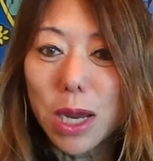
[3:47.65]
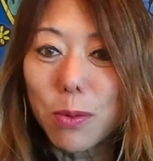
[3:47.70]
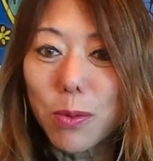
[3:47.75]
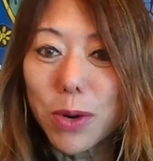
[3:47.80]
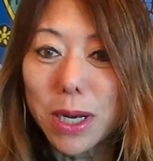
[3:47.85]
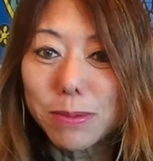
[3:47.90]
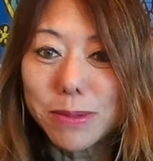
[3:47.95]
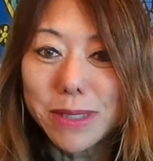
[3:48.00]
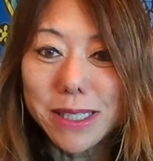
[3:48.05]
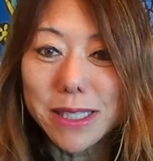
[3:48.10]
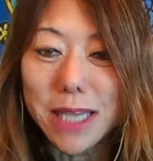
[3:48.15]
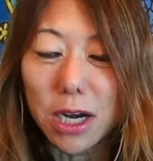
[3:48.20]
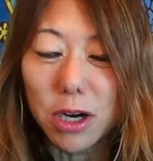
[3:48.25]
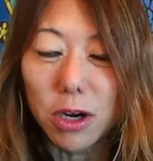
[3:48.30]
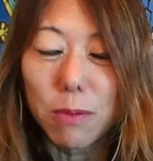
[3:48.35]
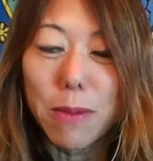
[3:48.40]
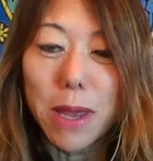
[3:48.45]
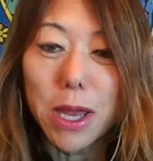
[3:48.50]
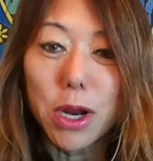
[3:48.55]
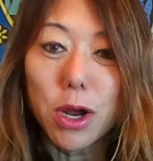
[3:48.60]
I went up to
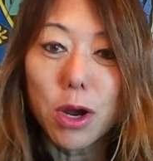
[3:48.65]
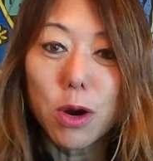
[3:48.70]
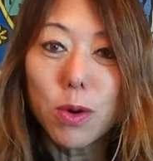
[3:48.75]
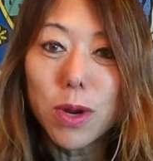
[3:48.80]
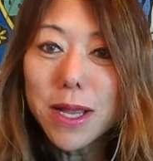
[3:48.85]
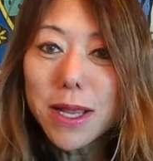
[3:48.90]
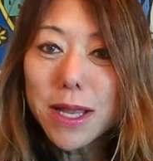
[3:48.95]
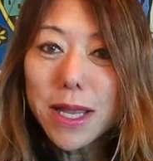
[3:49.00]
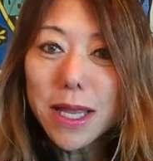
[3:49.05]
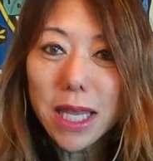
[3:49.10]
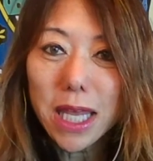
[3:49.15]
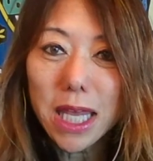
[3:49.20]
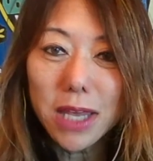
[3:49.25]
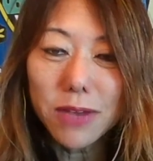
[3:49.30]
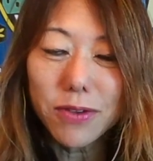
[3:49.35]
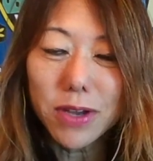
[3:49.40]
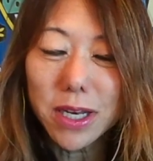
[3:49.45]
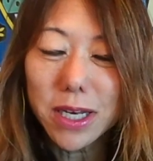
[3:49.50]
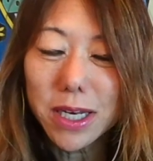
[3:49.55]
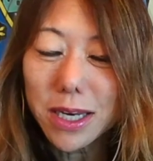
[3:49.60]
Sacramento,
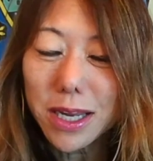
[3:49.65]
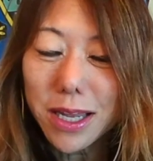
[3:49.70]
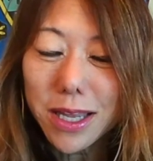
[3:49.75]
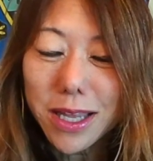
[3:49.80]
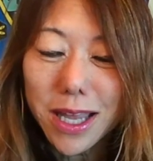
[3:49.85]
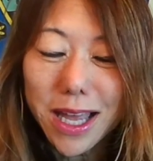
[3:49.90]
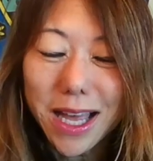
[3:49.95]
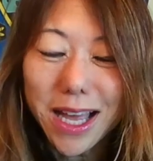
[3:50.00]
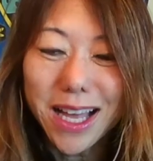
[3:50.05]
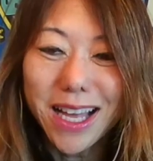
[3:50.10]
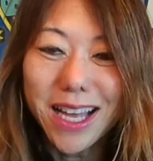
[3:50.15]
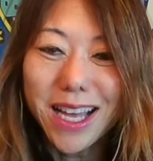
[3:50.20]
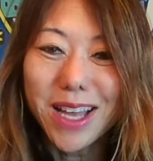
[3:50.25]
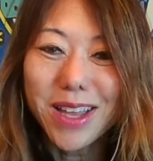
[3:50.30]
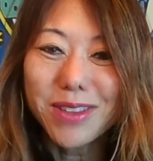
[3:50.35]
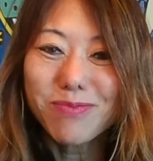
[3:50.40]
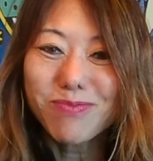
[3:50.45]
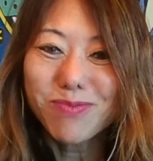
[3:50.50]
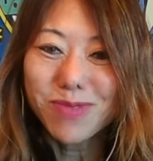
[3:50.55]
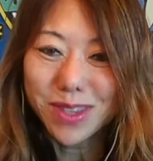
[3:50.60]
even
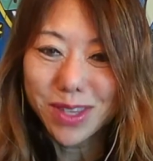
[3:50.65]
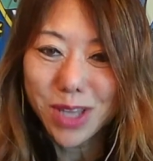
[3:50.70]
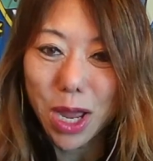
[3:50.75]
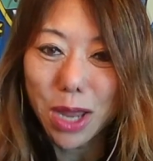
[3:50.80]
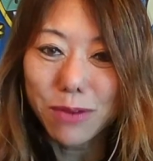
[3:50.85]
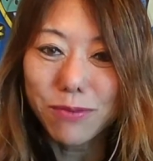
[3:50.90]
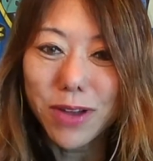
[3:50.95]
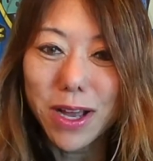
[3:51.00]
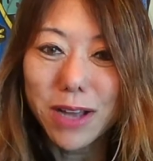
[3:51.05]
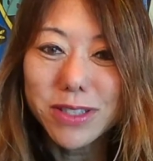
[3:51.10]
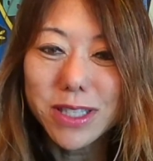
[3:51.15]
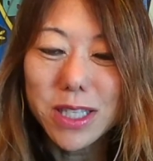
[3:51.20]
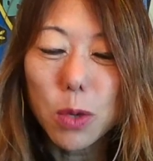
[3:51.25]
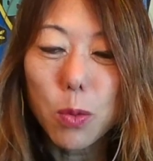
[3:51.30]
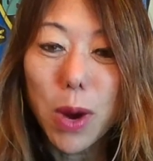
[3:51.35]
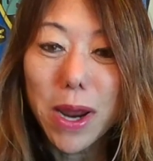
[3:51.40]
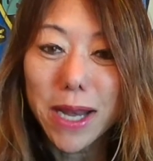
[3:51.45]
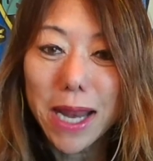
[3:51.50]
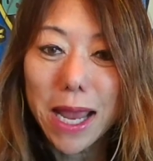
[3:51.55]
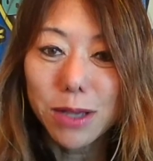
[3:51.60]
got involved in the
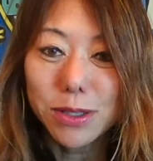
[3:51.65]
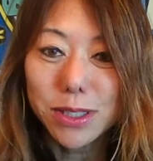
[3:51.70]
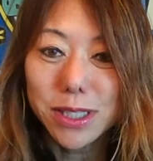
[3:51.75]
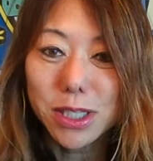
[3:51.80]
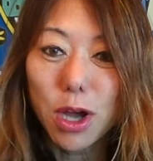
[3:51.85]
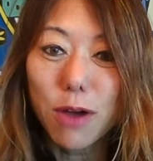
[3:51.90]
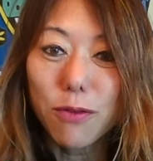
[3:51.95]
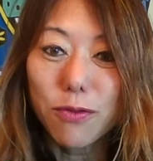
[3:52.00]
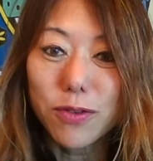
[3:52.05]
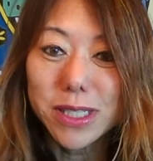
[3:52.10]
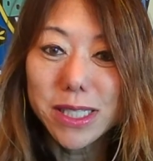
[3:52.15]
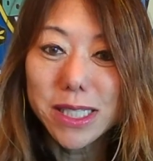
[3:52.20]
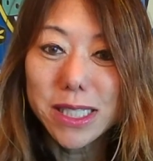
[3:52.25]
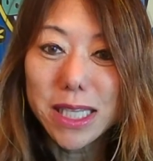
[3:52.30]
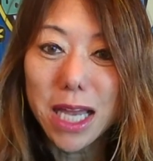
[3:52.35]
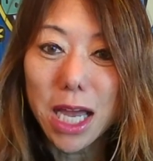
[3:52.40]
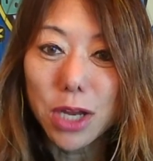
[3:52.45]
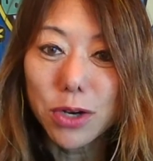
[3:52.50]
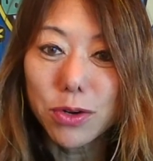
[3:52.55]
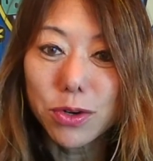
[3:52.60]
White House
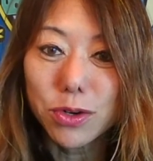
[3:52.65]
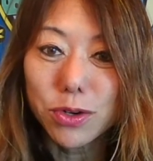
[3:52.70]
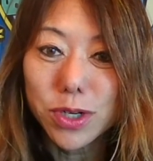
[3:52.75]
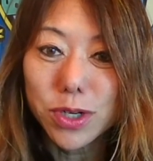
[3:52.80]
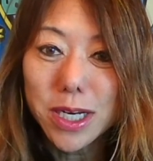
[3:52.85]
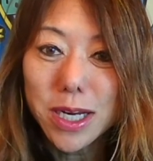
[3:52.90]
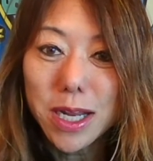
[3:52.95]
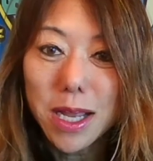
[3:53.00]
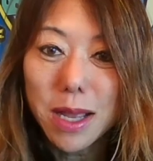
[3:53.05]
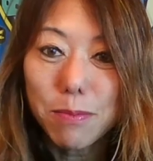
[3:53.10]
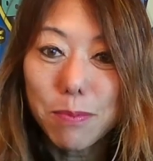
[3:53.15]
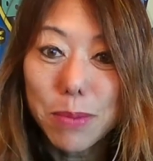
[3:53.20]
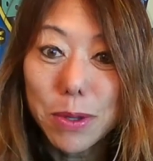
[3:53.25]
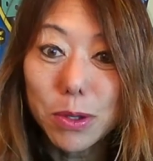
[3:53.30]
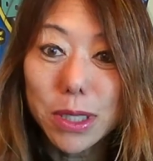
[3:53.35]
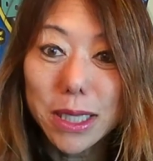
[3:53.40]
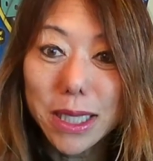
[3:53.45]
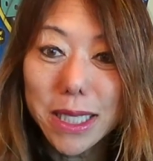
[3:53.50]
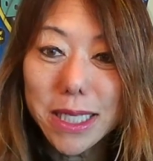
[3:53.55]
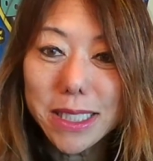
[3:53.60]
conference under
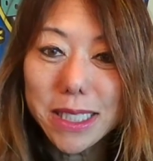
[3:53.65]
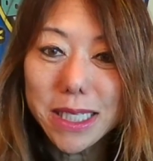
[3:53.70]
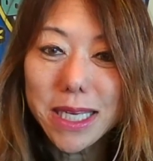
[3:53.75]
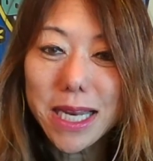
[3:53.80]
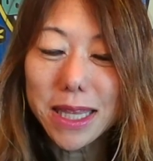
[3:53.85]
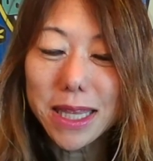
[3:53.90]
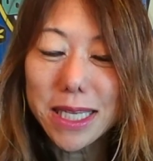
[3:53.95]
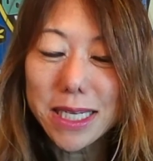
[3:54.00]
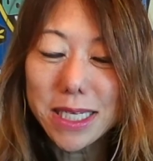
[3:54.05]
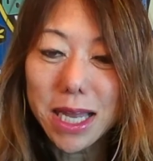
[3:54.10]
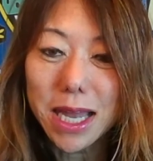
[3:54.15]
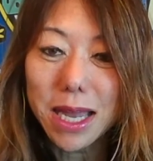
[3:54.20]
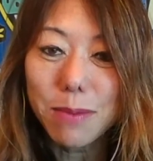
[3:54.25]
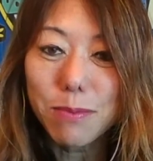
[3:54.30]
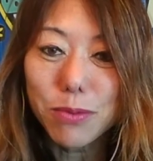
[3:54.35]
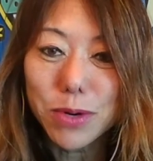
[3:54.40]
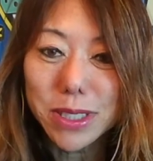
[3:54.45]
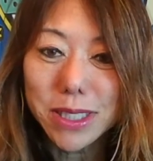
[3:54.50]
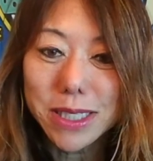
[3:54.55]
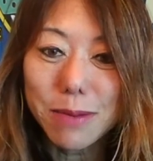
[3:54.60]
Bill Clinton at the time,
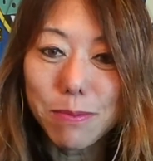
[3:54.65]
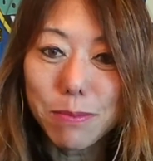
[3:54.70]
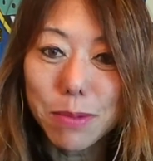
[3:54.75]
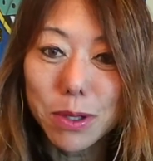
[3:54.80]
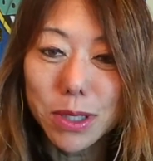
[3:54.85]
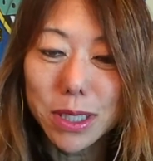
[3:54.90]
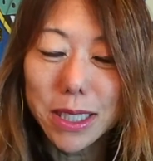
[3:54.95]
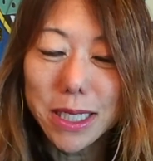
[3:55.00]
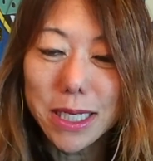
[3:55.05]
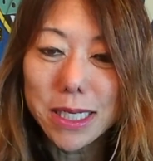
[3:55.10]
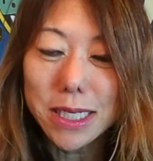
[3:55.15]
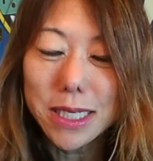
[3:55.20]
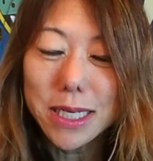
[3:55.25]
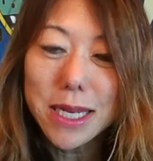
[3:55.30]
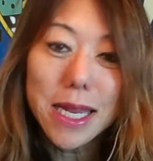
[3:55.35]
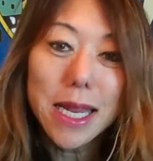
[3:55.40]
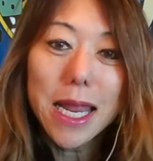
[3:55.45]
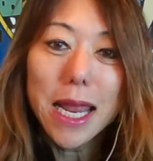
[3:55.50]
President Bill Clinton.